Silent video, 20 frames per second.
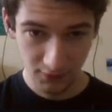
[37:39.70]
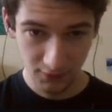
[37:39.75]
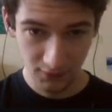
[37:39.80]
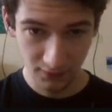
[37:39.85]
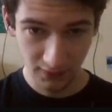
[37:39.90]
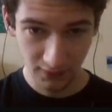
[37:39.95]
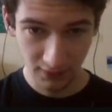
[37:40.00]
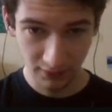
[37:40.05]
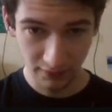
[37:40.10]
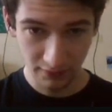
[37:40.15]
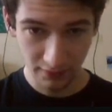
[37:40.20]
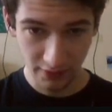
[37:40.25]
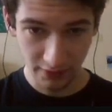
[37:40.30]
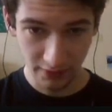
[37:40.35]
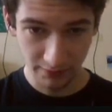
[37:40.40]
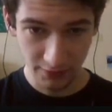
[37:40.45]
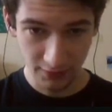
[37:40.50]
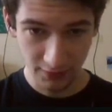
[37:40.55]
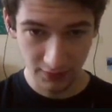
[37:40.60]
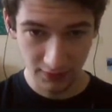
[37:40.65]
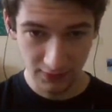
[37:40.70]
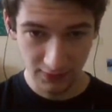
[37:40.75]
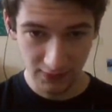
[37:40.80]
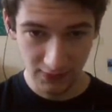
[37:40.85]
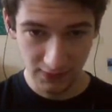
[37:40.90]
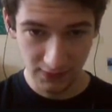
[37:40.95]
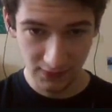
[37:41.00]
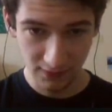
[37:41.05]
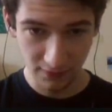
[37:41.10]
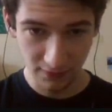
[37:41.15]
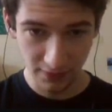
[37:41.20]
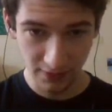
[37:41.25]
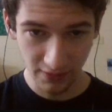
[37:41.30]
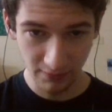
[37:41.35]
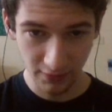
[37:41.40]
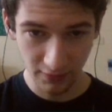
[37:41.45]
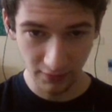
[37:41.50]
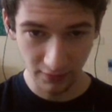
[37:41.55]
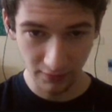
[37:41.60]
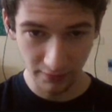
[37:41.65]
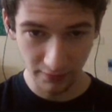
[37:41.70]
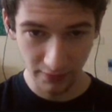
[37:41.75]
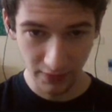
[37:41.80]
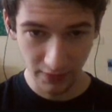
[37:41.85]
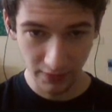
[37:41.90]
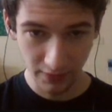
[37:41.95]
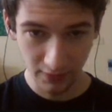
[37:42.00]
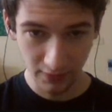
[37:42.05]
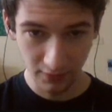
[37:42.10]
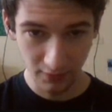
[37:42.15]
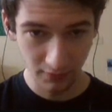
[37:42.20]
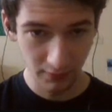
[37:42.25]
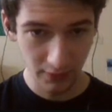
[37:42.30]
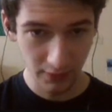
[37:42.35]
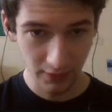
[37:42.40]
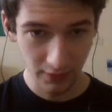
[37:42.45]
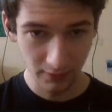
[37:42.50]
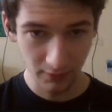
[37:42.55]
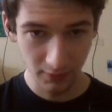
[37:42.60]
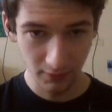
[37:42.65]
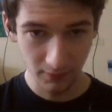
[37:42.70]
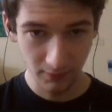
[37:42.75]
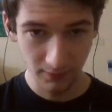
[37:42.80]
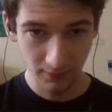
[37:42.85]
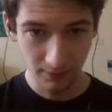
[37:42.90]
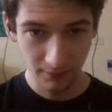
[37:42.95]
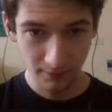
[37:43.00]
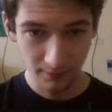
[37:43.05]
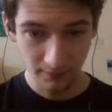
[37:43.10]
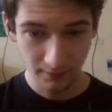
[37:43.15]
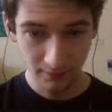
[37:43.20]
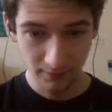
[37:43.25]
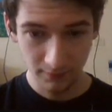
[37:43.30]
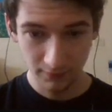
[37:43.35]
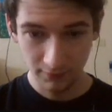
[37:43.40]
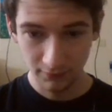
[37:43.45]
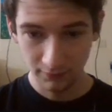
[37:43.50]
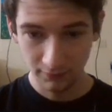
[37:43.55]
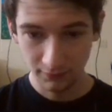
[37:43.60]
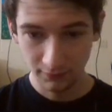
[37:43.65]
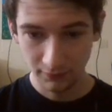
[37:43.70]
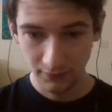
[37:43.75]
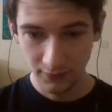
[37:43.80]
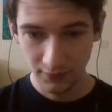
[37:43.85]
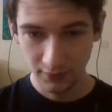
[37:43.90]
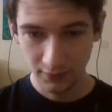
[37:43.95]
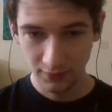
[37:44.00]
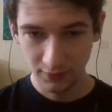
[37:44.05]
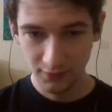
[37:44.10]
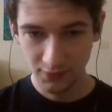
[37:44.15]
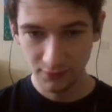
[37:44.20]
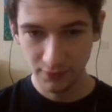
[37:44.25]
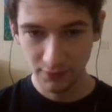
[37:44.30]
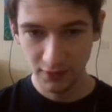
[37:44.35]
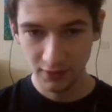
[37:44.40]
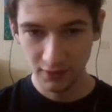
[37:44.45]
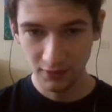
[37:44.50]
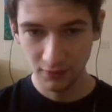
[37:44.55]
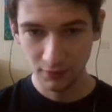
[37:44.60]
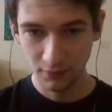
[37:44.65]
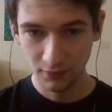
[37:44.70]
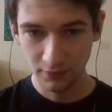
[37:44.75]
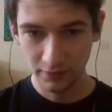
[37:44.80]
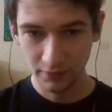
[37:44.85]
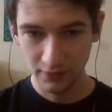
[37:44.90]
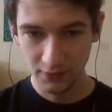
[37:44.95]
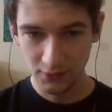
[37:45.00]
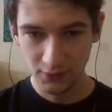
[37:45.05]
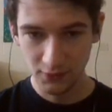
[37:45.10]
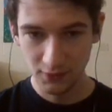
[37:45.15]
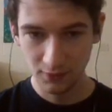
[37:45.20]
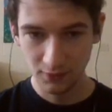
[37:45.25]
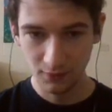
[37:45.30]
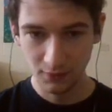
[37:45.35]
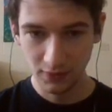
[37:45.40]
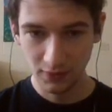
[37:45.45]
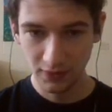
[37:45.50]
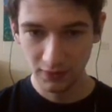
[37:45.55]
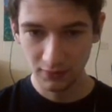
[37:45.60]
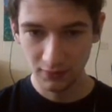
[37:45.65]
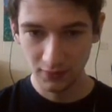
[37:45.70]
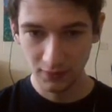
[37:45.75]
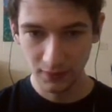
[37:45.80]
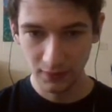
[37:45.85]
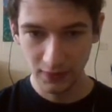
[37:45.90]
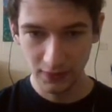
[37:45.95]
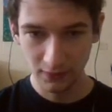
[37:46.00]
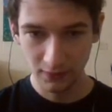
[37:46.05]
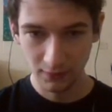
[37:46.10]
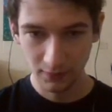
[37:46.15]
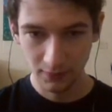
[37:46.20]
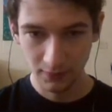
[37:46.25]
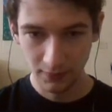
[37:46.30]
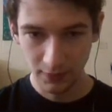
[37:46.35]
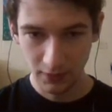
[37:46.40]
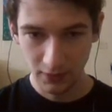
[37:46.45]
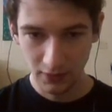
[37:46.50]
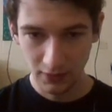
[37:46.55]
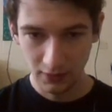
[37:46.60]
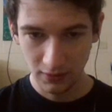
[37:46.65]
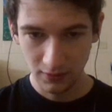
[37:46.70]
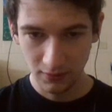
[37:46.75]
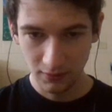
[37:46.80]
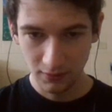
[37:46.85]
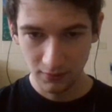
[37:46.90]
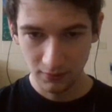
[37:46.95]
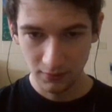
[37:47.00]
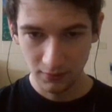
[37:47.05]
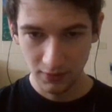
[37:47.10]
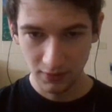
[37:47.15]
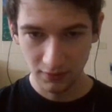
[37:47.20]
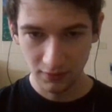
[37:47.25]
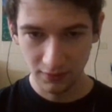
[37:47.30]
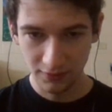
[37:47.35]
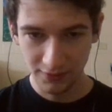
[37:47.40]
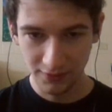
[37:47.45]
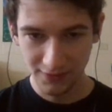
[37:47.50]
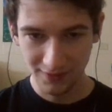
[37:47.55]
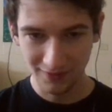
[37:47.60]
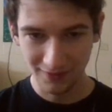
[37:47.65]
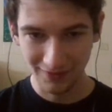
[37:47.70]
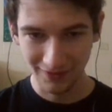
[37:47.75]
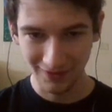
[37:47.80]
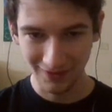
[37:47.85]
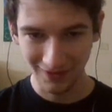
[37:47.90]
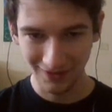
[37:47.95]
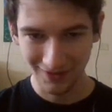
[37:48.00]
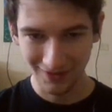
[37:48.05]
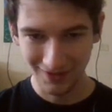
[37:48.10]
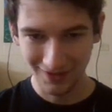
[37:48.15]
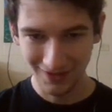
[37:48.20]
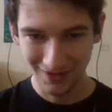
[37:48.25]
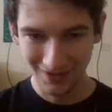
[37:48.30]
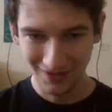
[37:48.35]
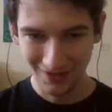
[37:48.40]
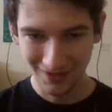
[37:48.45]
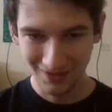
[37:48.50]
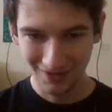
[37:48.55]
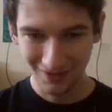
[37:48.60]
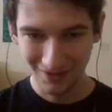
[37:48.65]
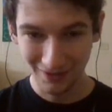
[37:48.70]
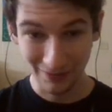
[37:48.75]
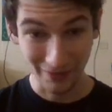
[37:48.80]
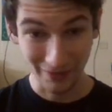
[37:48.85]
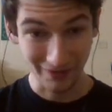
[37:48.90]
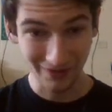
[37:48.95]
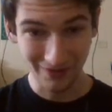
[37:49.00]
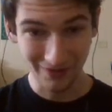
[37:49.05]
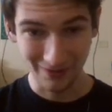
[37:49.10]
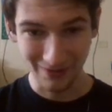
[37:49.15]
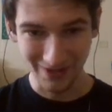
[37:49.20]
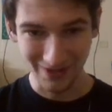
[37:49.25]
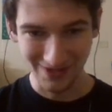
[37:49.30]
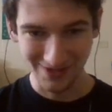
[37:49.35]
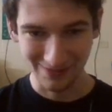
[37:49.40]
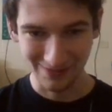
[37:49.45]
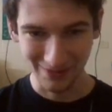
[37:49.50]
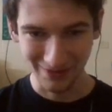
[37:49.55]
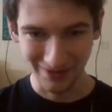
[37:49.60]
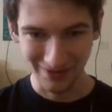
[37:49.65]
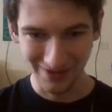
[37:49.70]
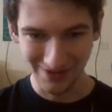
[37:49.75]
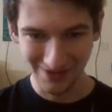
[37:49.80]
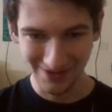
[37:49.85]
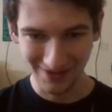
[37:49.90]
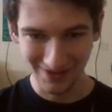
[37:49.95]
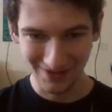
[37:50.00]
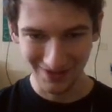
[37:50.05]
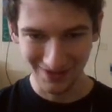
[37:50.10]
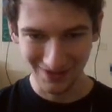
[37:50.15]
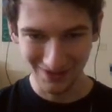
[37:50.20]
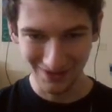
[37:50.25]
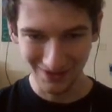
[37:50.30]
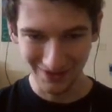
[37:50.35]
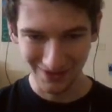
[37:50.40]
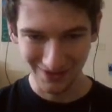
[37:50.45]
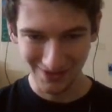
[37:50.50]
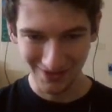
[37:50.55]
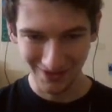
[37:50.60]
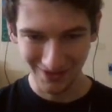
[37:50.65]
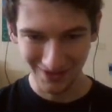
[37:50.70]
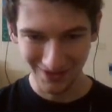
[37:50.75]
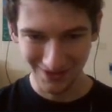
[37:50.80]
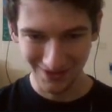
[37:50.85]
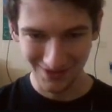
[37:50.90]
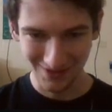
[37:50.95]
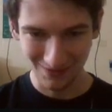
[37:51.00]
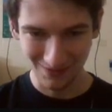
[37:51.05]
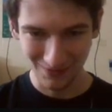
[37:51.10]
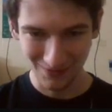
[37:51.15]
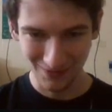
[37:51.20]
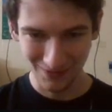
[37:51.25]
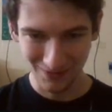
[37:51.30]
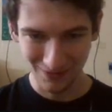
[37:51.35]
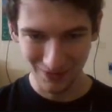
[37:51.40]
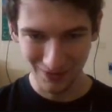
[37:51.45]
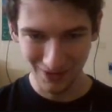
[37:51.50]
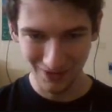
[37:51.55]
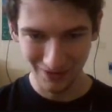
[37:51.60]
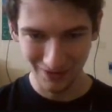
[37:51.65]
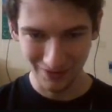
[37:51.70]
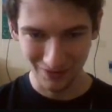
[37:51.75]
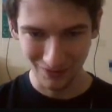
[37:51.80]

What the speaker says: So the only other option is this 3, but the 3 can't go down. So we know this 2 can't go down. Now there's certainly a couple other possibilities it can do. Looks like it has 3